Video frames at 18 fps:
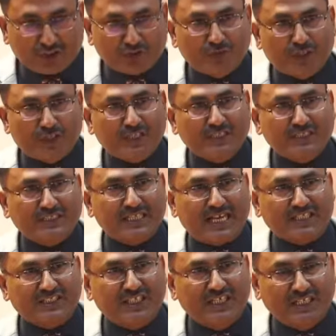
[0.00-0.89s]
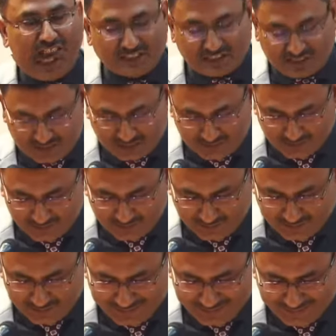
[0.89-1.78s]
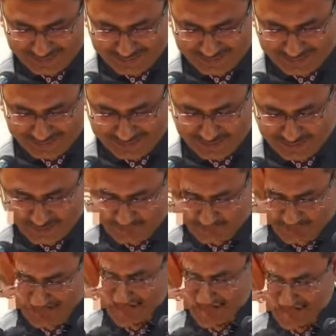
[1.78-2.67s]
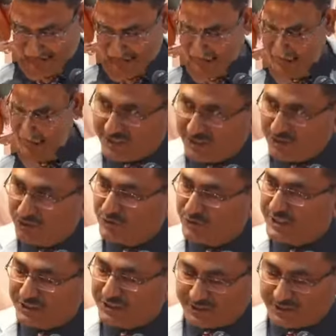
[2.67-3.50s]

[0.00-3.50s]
towards excellence in the field of legal education.